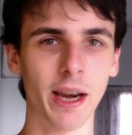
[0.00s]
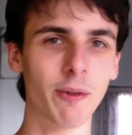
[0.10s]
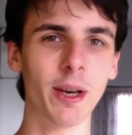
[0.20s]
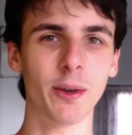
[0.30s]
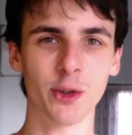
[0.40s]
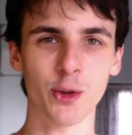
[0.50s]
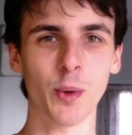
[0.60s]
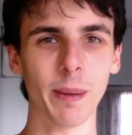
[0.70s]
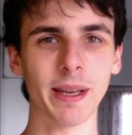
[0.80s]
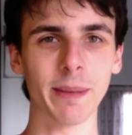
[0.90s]
I really just
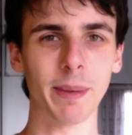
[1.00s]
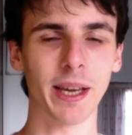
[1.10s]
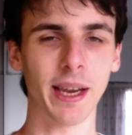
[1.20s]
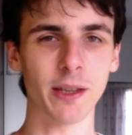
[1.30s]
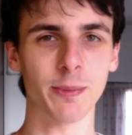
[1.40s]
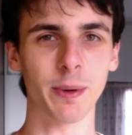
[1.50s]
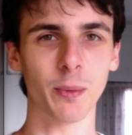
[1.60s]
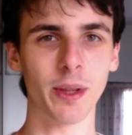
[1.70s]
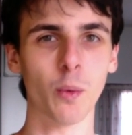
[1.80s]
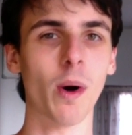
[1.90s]
want to make the big announcement
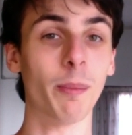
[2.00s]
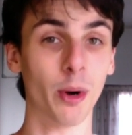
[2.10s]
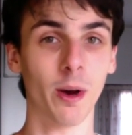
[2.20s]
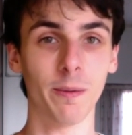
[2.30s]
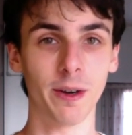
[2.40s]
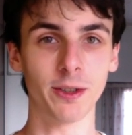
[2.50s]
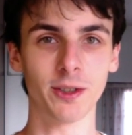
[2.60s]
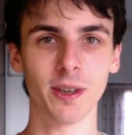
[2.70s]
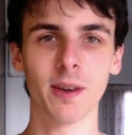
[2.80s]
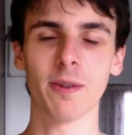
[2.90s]
with the 1.0
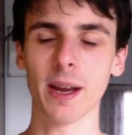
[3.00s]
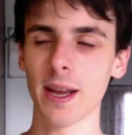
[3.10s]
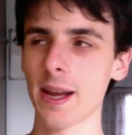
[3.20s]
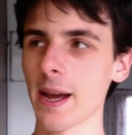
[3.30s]
version, right?